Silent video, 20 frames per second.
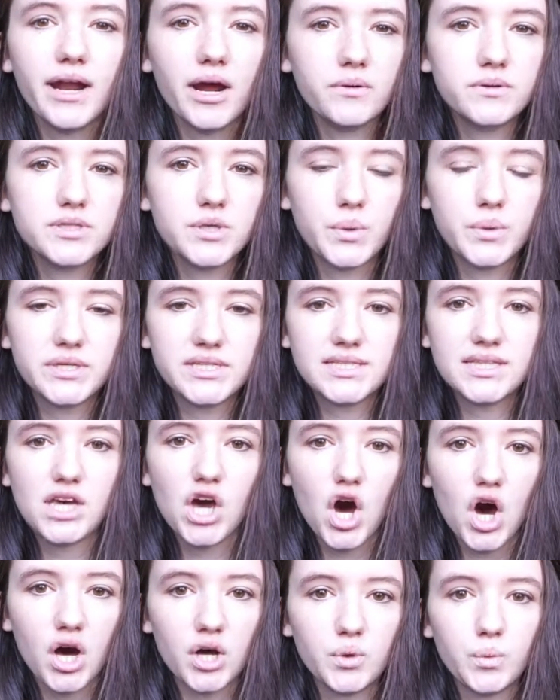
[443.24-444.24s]
I was always
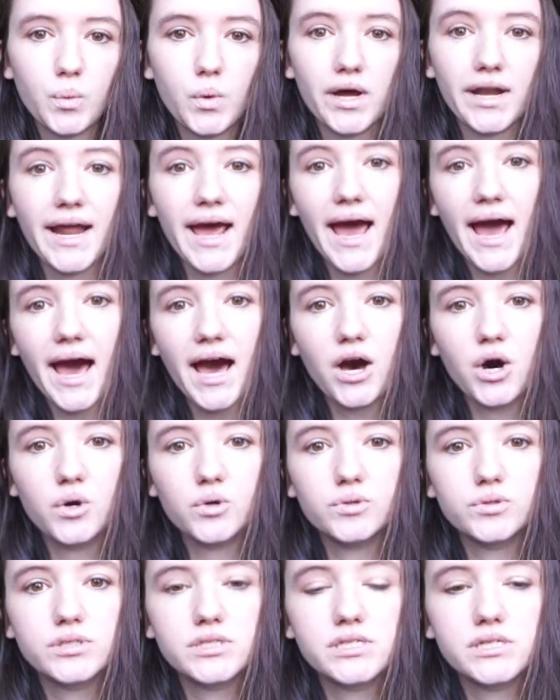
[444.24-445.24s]
the odd one
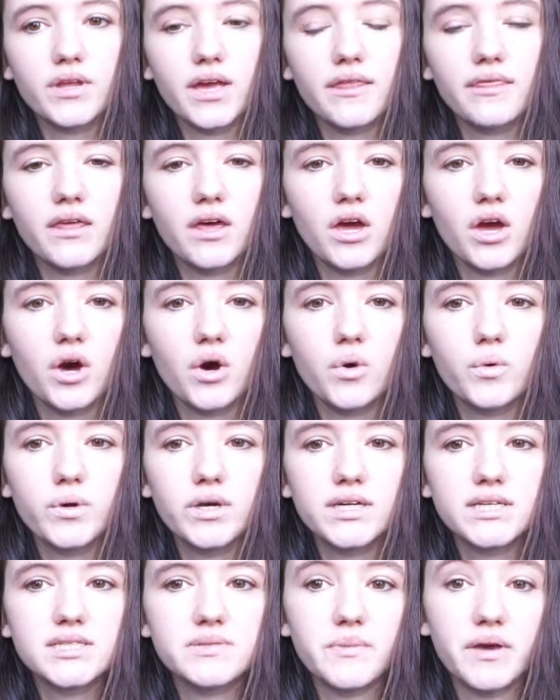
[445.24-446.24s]
out, and they
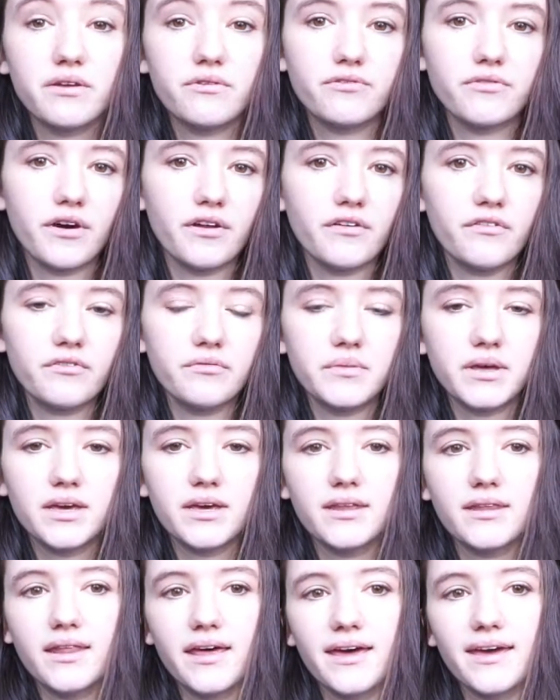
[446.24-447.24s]
always made fun of
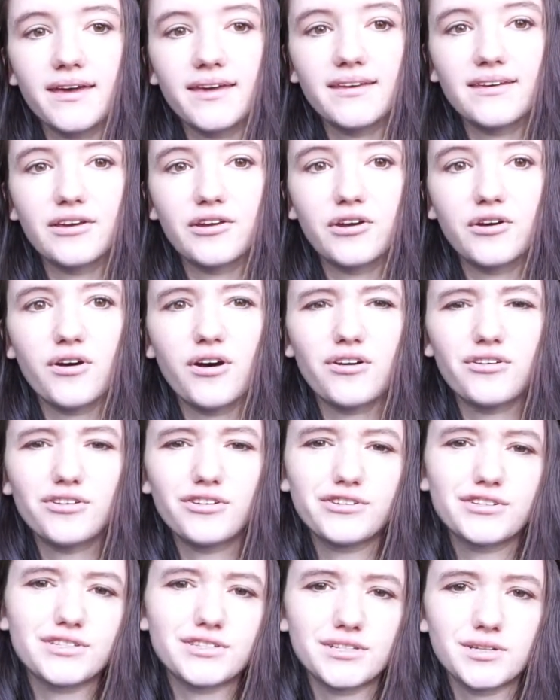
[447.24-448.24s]
me, like, oh,
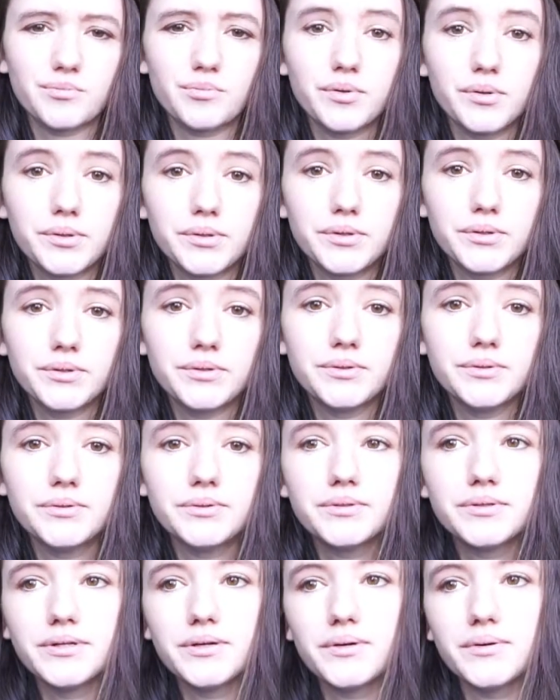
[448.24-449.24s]
you're just a
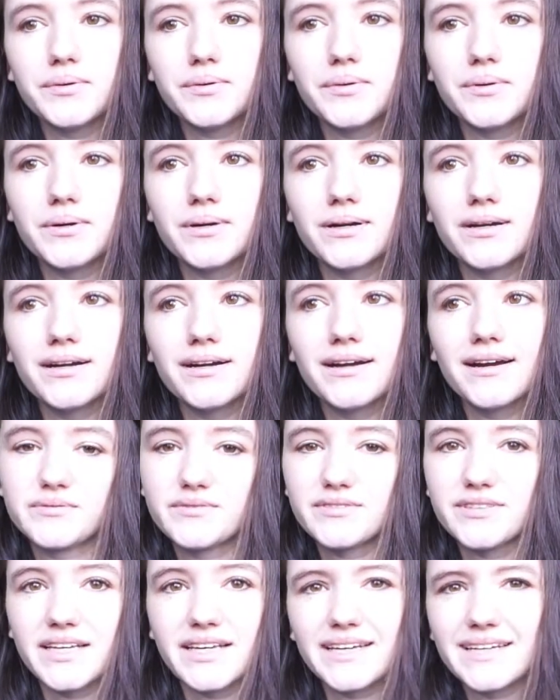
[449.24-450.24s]
prude, or
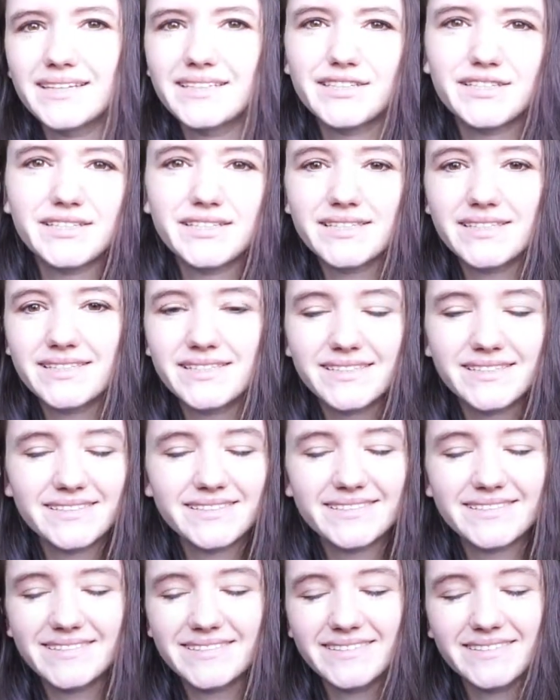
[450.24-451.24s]
like just
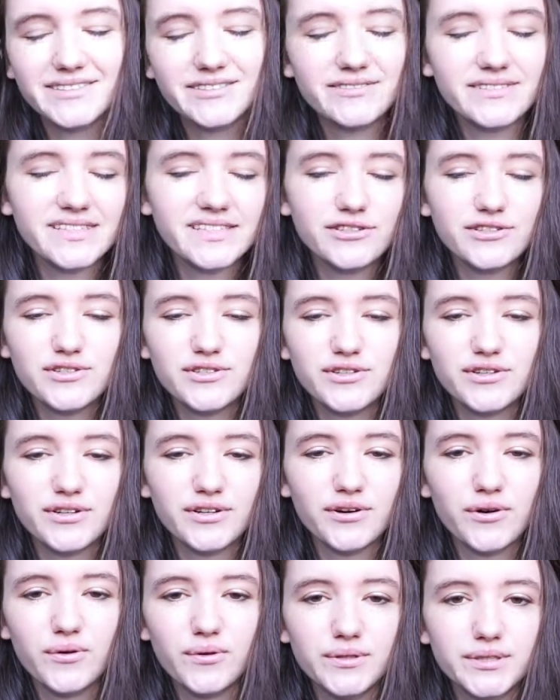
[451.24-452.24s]

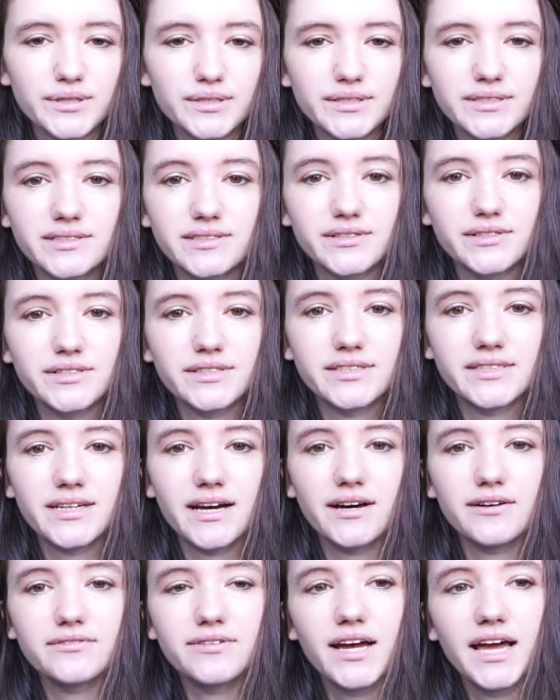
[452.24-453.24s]
older sister
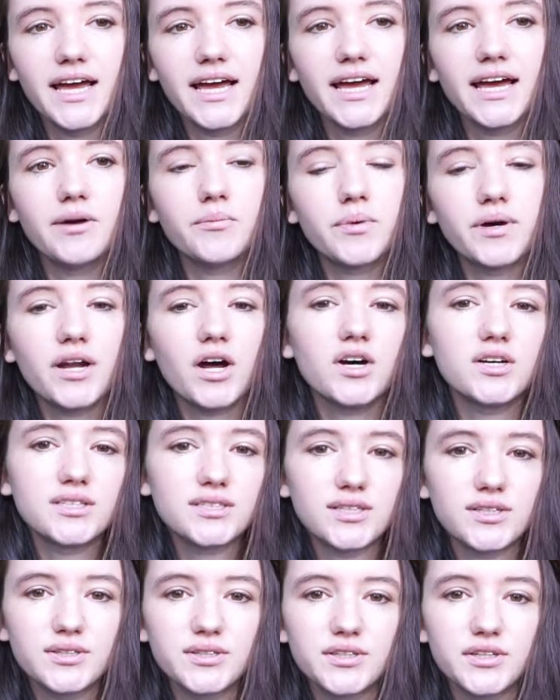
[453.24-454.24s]
stuff. But
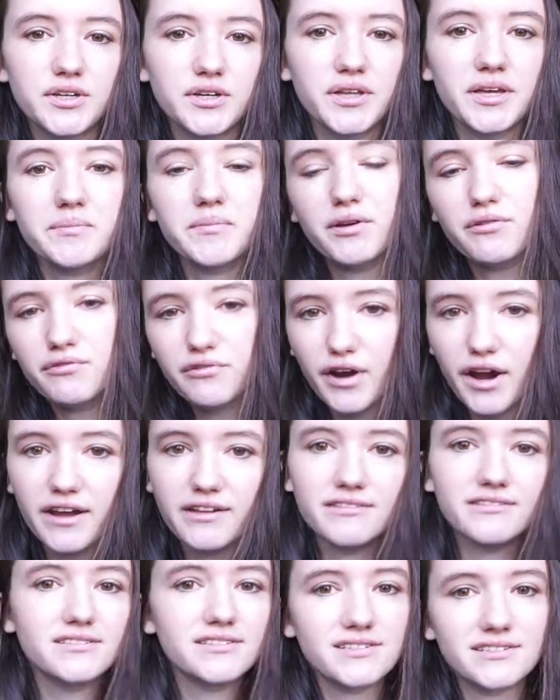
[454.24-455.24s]
also, like my
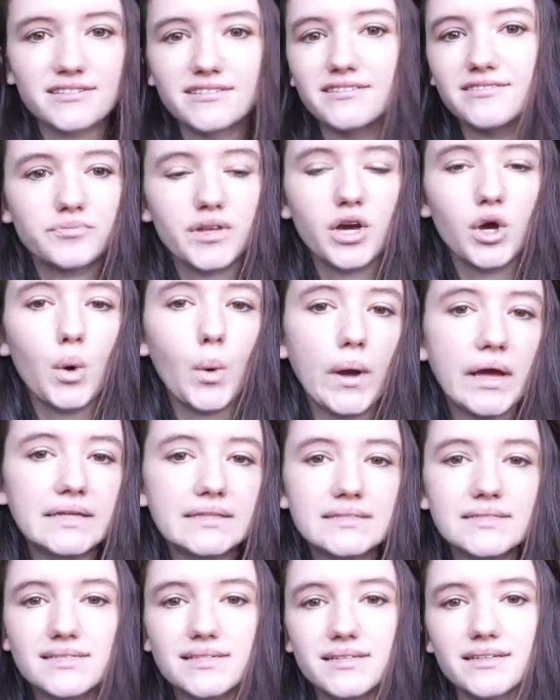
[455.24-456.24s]
friends and
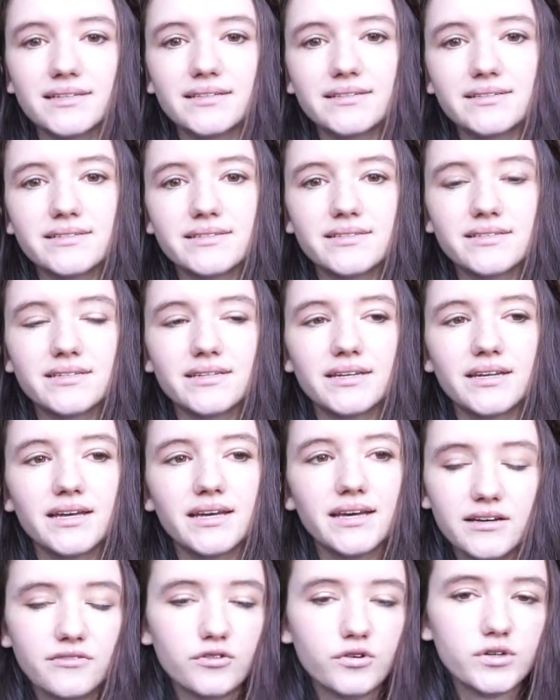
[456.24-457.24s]
acquaintances, and
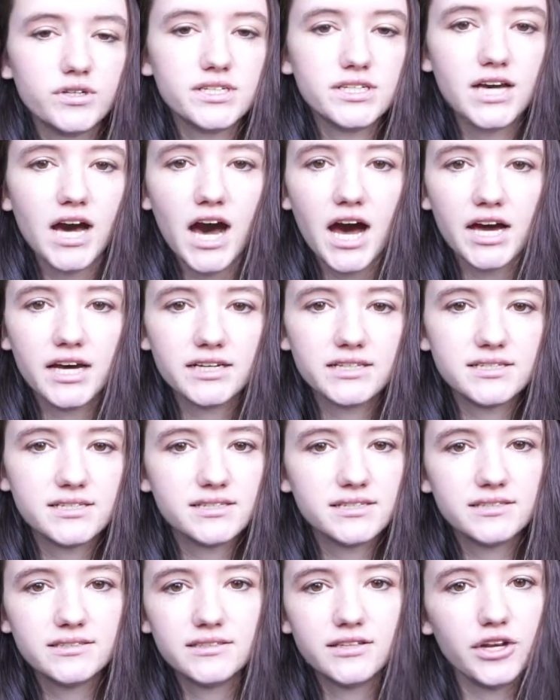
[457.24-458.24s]
of course guys,